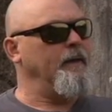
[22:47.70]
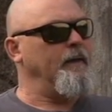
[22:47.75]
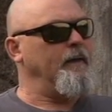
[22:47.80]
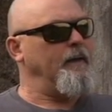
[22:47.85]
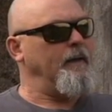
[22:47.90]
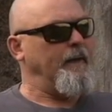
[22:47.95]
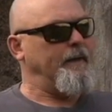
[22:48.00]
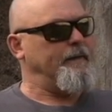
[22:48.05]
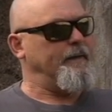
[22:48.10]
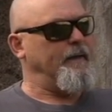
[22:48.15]

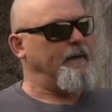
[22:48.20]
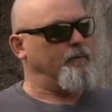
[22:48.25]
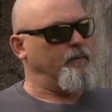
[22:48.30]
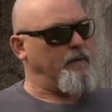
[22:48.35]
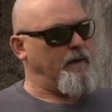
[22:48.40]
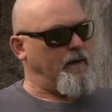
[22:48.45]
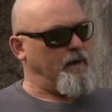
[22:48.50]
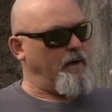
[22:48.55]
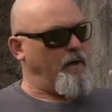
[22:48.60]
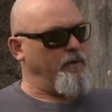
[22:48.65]
And then
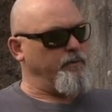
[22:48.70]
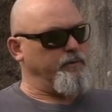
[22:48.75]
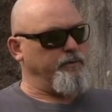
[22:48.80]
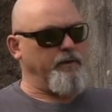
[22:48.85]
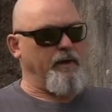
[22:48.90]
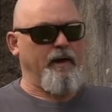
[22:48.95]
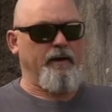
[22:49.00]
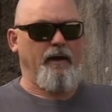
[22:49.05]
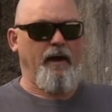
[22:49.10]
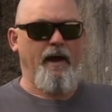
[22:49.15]
when I loaded
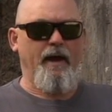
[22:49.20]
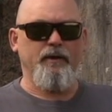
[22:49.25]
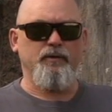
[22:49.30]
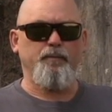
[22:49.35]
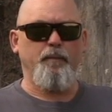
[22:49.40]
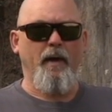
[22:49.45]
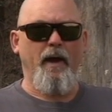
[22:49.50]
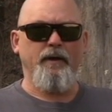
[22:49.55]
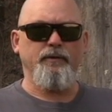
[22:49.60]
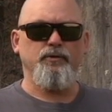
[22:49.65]
that last
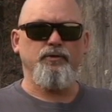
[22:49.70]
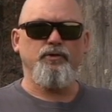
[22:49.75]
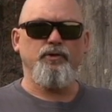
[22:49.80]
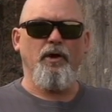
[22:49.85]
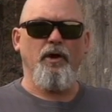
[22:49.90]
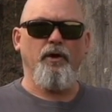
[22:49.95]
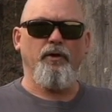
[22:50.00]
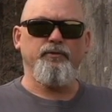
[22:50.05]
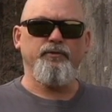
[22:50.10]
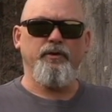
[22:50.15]
batch of
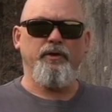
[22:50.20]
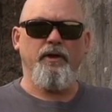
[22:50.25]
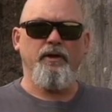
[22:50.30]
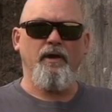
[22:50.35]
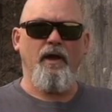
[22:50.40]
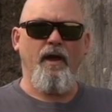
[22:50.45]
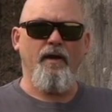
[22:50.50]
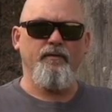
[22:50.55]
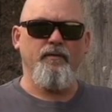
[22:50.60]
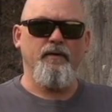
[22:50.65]
shells, I didn't
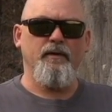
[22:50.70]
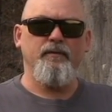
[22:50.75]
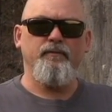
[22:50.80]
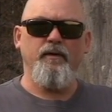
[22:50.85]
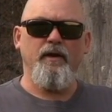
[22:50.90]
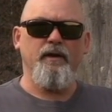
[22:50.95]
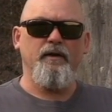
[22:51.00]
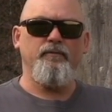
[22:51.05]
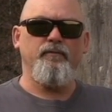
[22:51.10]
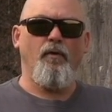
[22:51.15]
have any
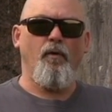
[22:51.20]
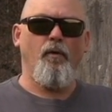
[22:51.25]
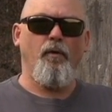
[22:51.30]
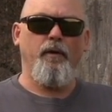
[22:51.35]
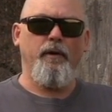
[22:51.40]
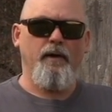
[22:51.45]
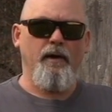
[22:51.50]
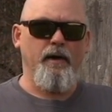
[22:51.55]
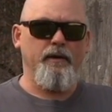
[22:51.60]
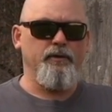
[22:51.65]

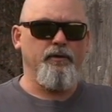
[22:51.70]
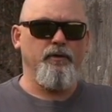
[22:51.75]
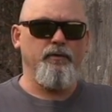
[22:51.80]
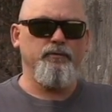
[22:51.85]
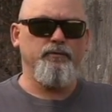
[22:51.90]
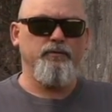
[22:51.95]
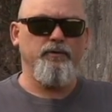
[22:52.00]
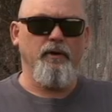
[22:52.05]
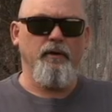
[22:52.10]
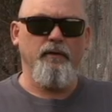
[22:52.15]
Vidivori. I
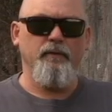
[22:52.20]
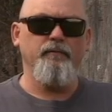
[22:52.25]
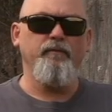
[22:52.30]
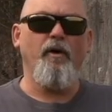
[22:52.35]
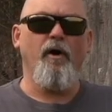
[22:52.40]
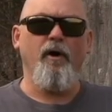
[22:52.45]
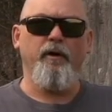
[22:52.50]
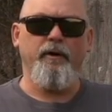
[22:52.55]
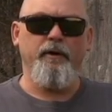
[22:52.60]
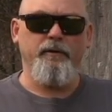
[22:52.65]
used
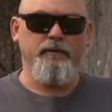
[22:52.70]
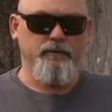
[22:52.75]
Varget.